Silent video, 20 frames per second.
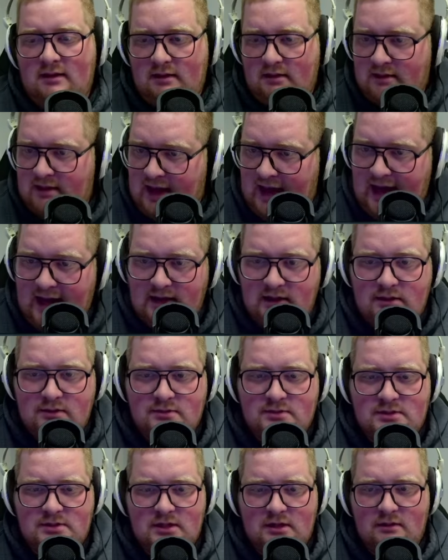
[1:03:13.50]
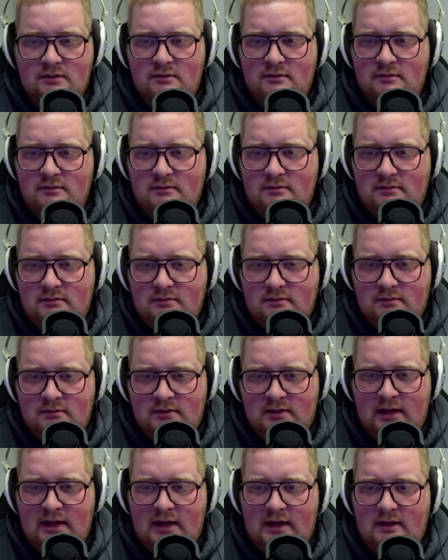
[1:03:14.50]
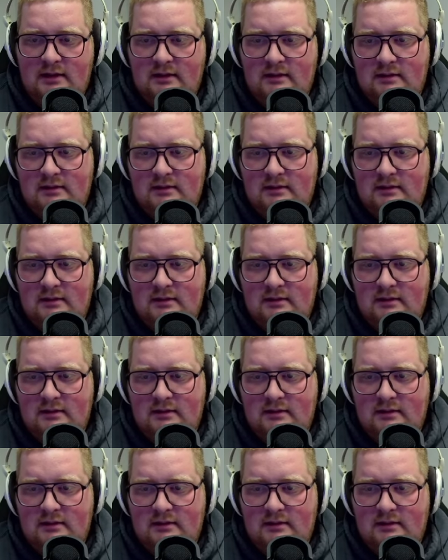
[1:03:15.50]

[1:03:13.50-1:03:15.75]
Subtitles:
can't use you, okay.